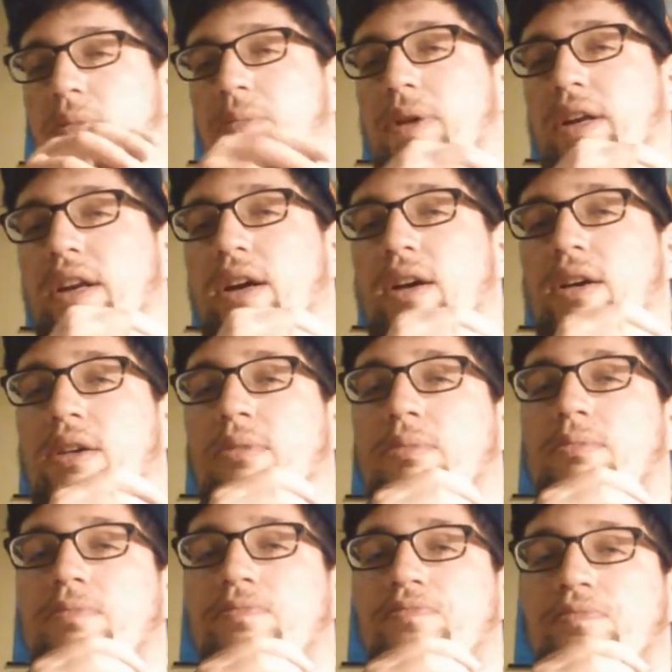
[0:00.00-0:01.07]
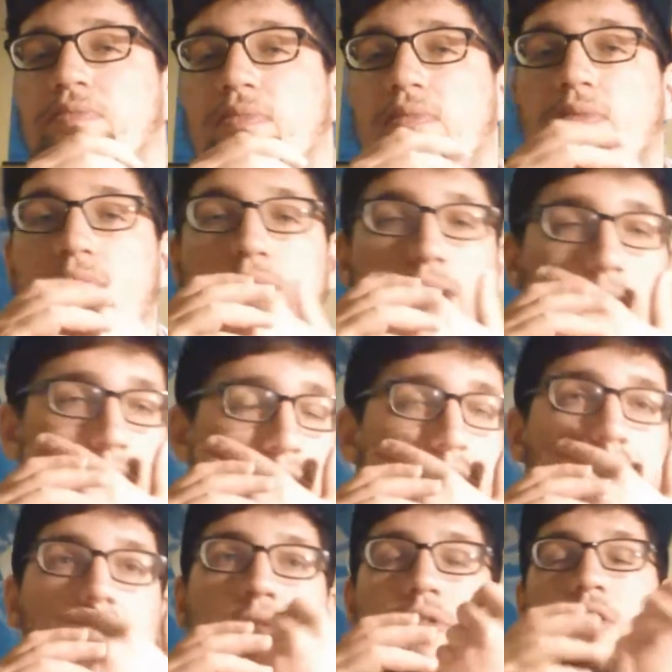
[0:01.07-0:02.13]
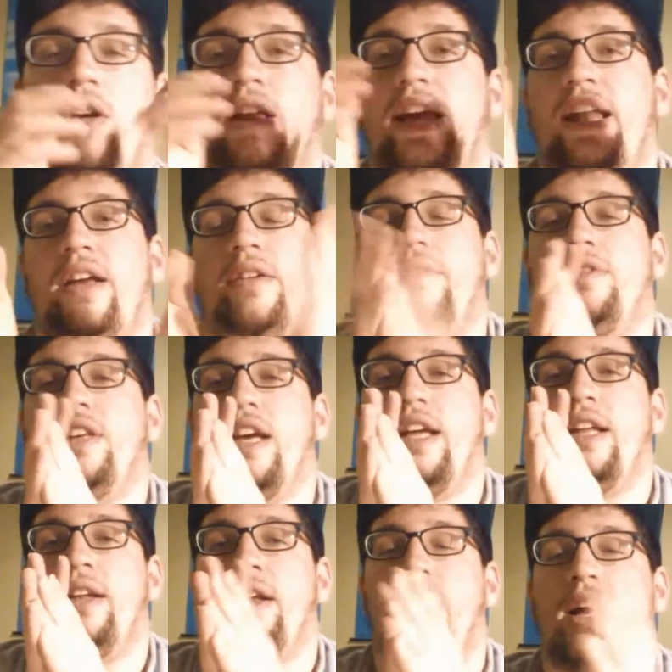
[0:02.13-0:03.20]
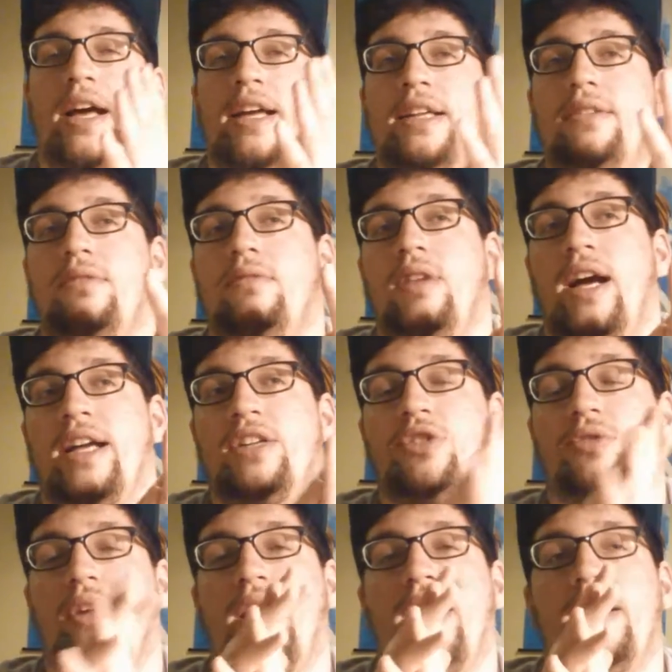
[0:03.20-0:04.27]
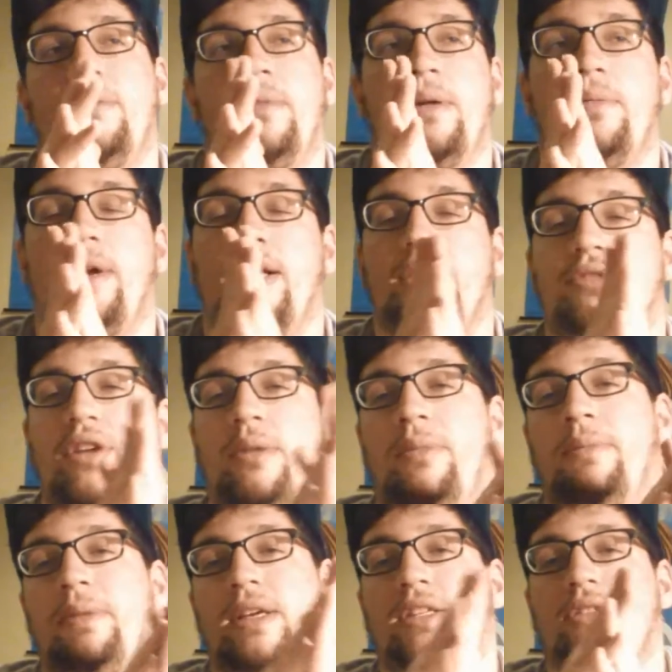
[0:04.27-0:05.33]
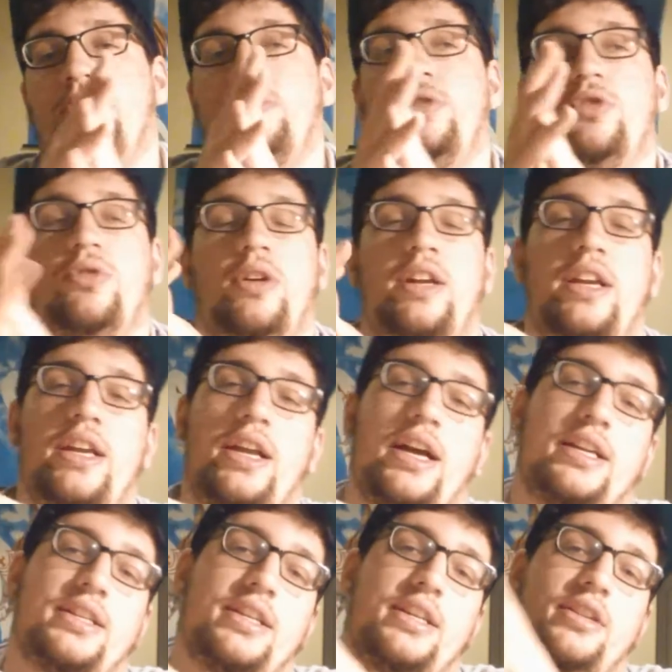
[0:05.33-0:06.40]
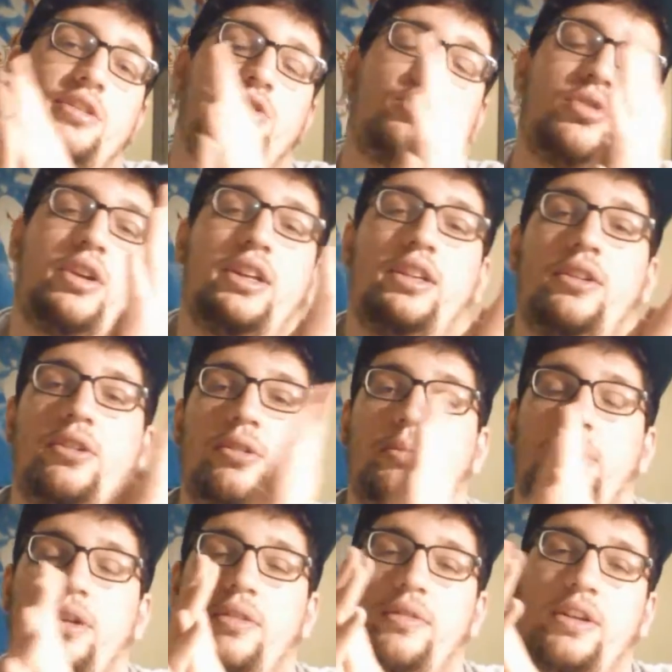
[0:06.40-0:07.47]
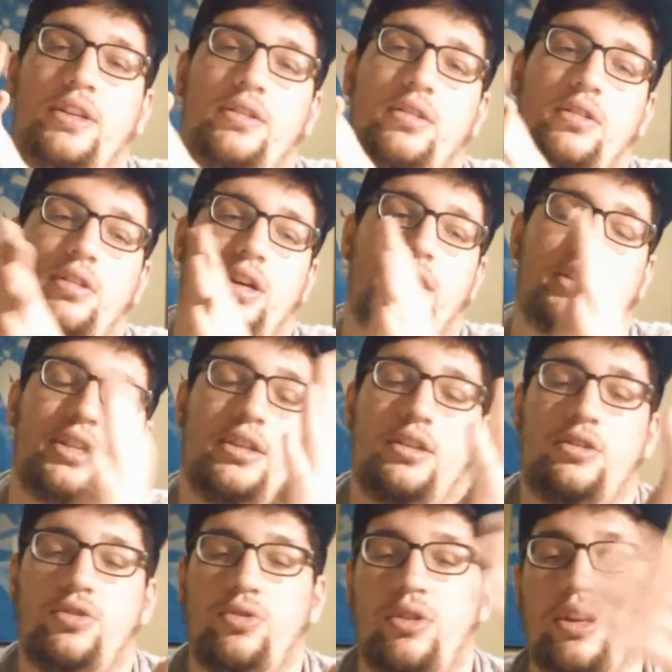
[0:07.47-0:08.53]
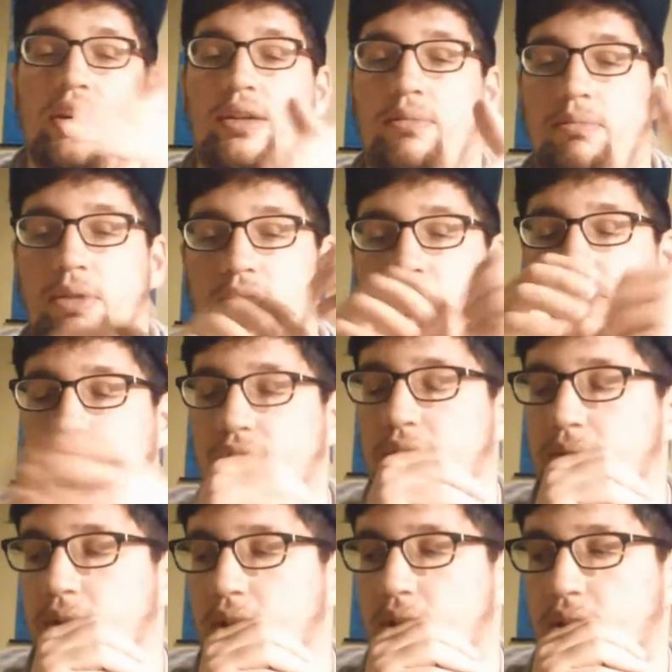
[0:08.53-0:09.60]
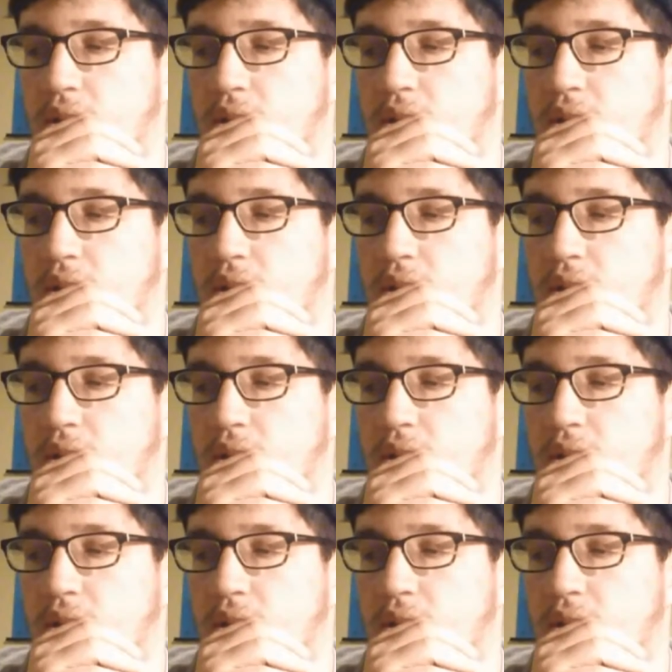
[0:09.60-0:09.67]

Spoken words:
But overall 8 out of 10. I tried my best to enjoy it. I did enjoy a little bit of it. I did enjoy most of it.